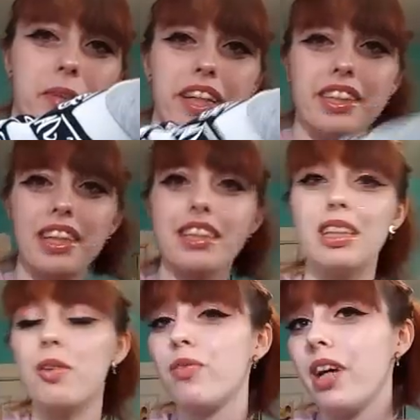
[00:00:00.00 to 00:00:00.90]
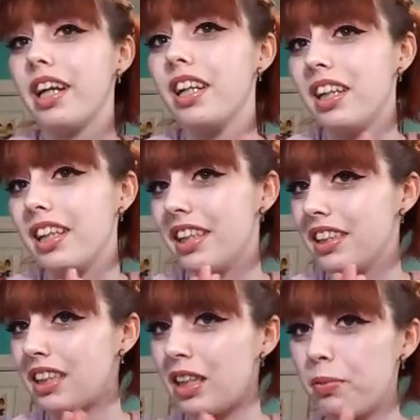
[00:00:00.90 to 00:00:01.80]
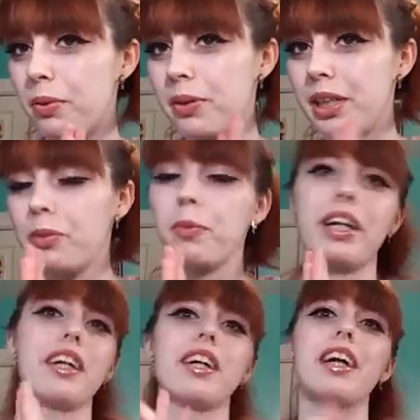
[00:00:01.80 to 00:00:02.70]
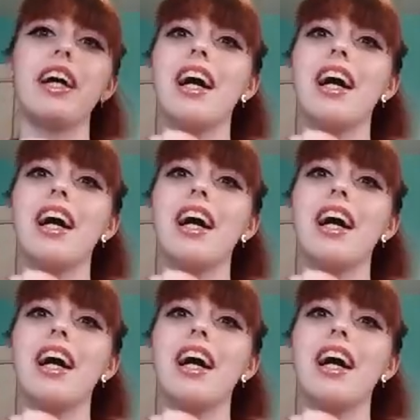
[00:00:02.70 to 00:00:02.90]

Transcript: brings us finally to the point where